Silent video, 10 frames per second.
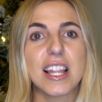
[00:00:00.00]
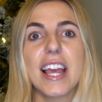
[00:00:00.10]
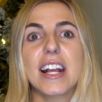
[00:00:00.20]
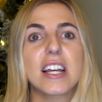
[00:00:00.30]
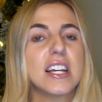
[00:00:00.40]

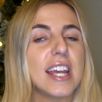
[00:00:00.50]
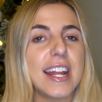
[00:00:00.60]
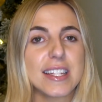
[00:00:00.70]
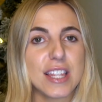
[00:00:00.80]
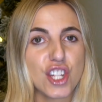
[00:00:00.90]
Like,
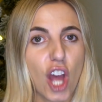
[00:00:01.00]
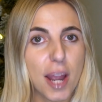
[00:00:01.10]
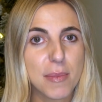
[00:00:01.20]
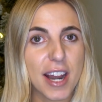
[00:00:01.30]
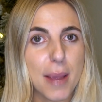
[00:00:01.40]
it's the
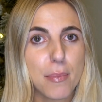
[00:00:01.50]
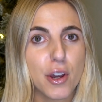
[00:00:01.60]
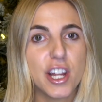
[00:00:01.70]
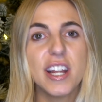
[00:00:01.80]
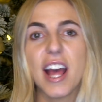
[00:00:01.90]
time that I
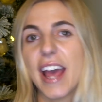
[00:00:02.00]
put it,